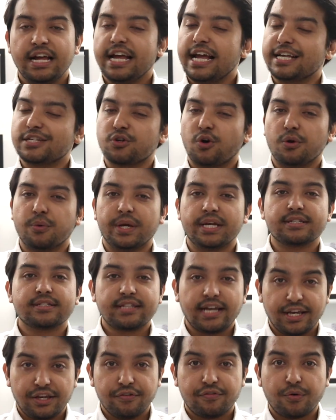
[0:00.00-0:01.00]
As always,
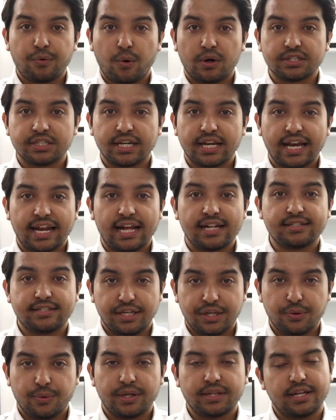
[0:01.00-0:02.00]
thank you for watching and I'll see
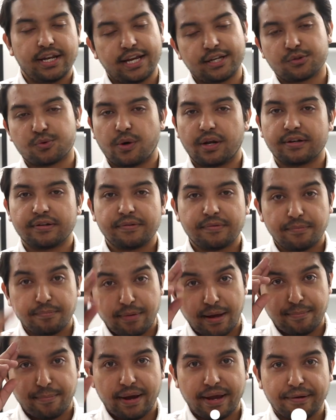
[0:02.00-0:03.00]
you in the next one.
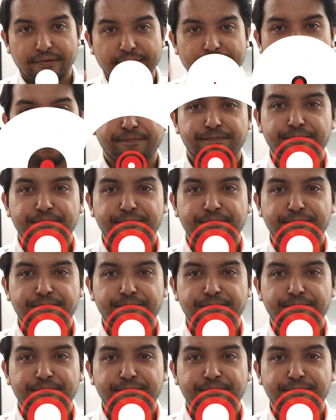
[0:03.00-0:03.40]
Bye bye.